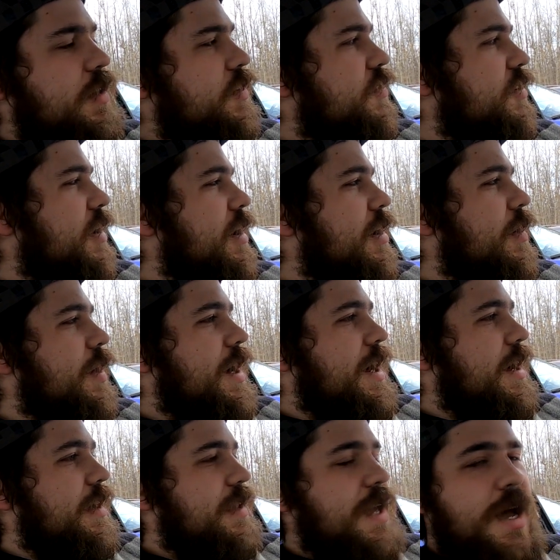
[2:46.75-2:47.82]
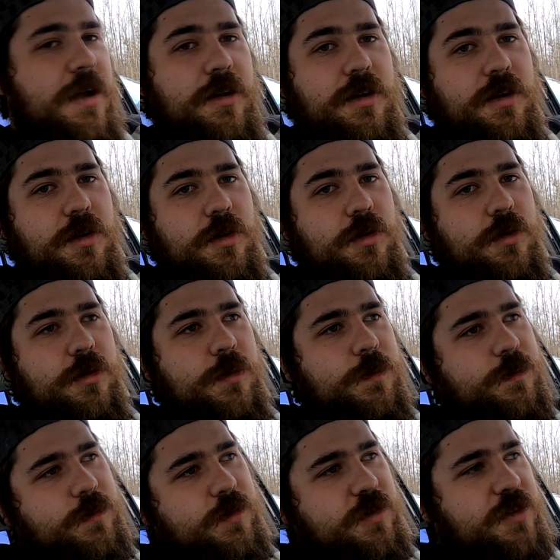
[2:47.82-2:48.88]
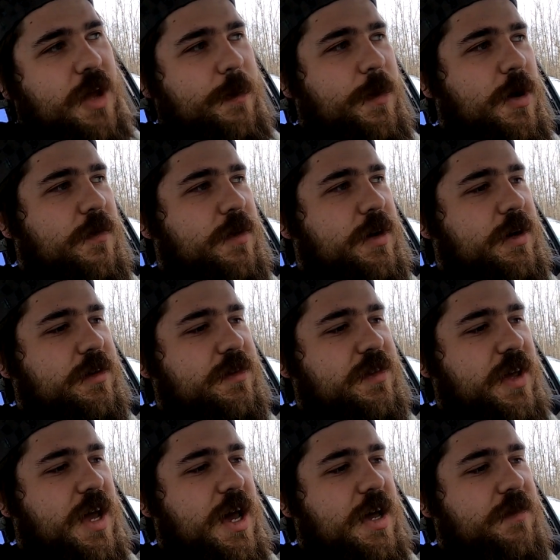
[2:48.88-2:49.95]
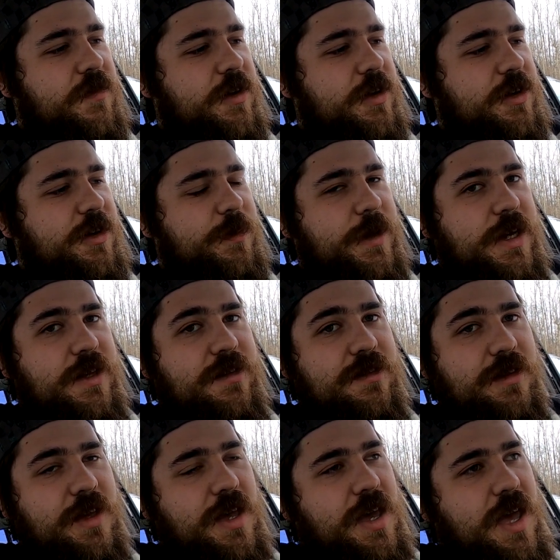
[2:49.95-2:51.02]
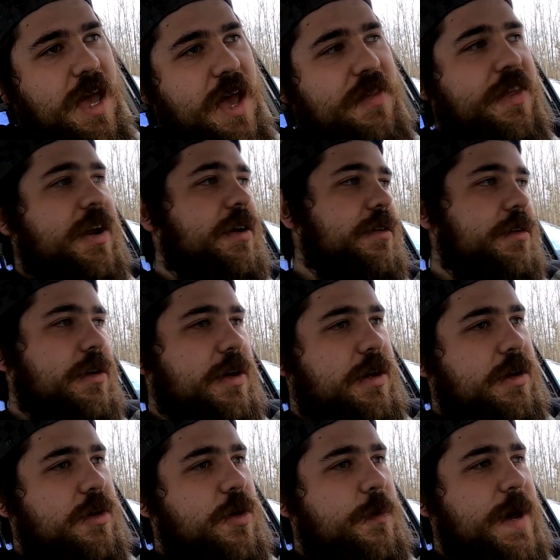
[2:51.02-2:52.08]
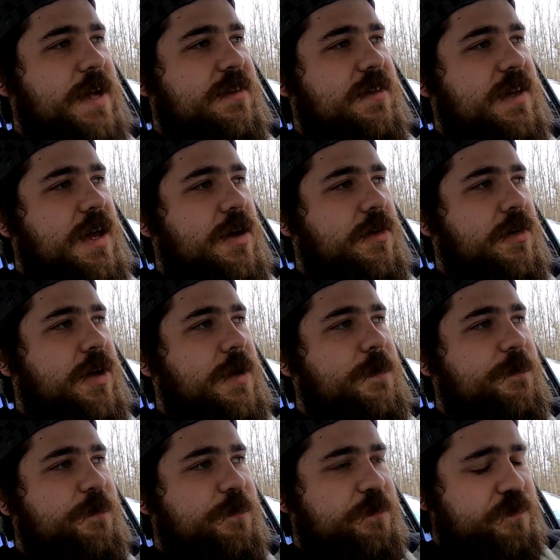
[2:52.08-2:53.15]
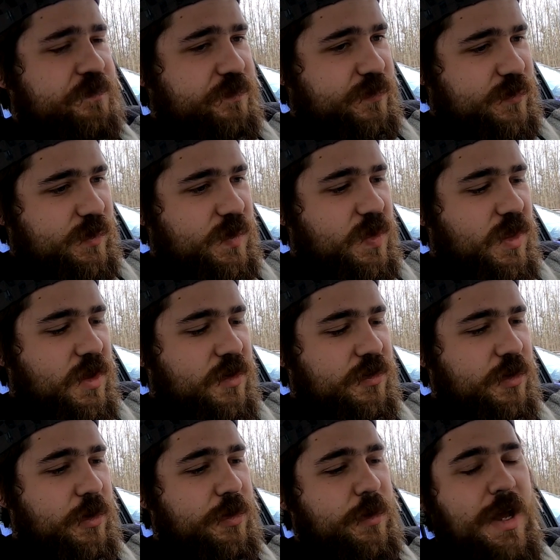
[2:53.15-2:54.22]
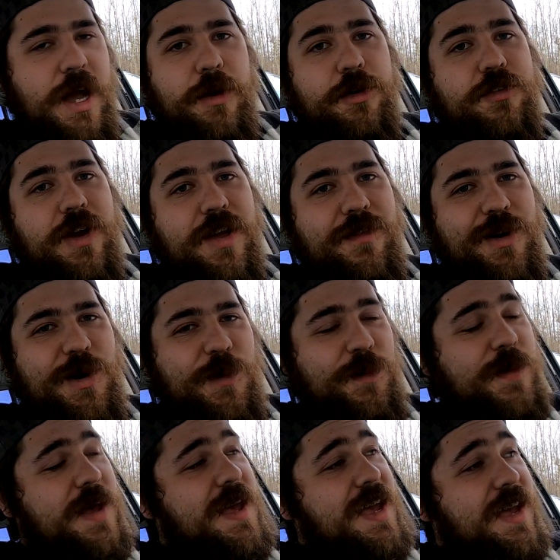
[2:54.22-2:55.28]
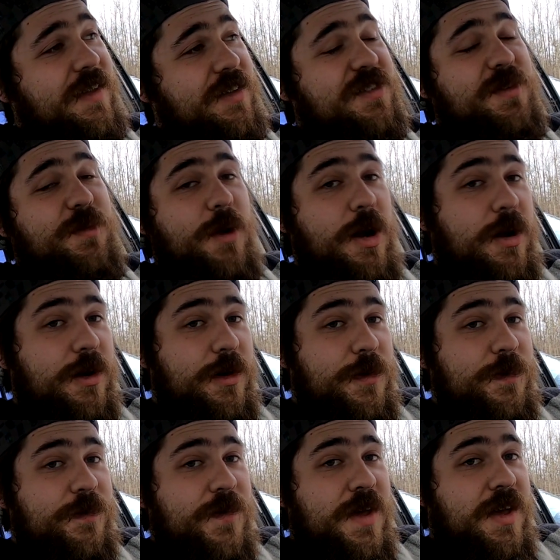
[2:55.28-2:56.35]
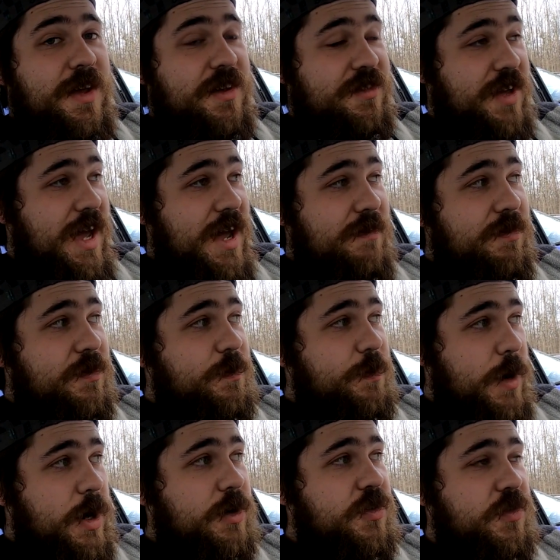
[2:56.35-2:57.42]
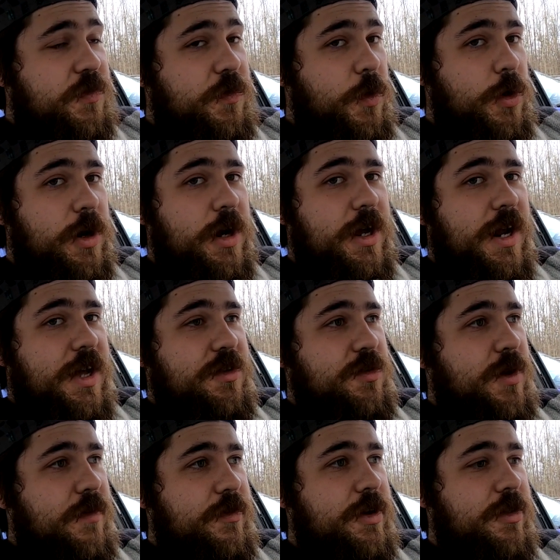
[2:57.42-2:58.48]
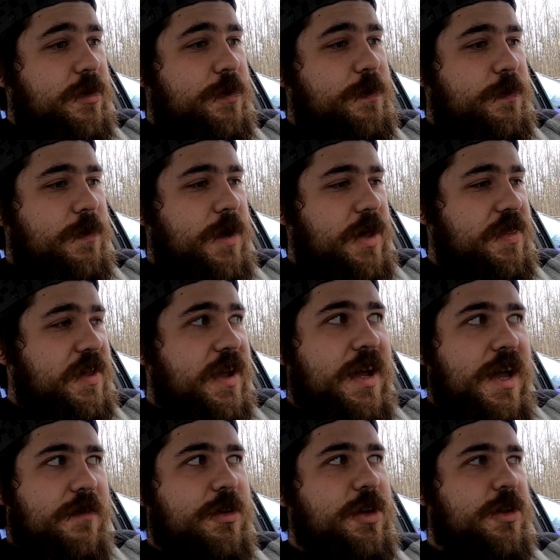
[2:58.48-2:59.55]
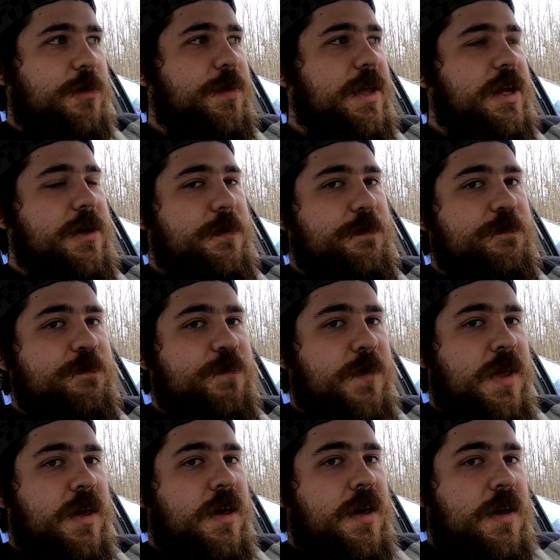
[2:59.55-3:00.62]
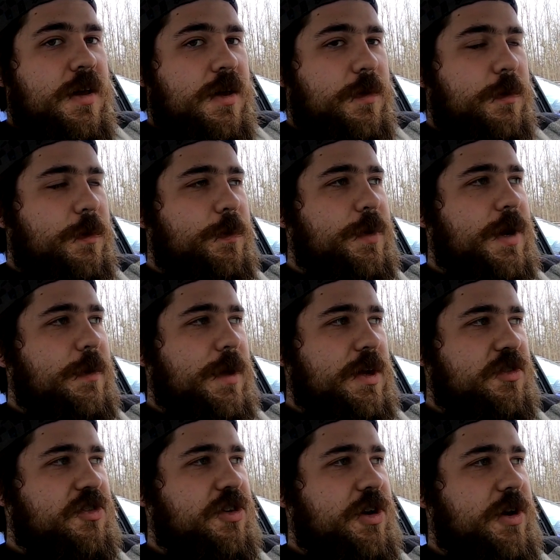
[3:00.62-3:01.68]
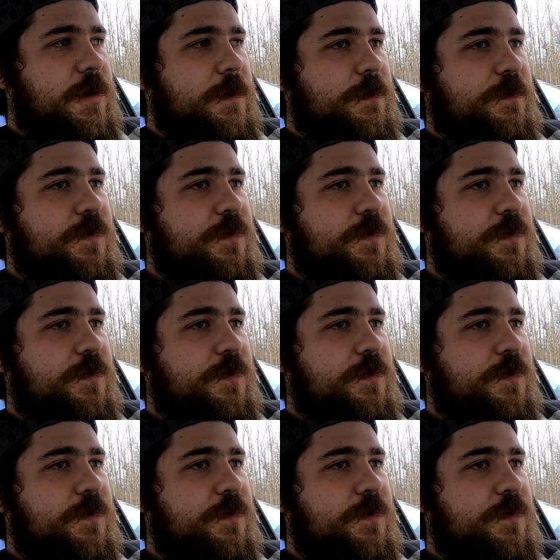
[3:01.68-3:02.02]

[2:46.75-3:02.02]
So yeah, I'm going to go stop over, say hi for a little bit, and then I'm gonna go back to Calgary. So a 3-hour drive home. And then tomorrow, because I have parts for it, I think I have another plenum, but I'm not sure.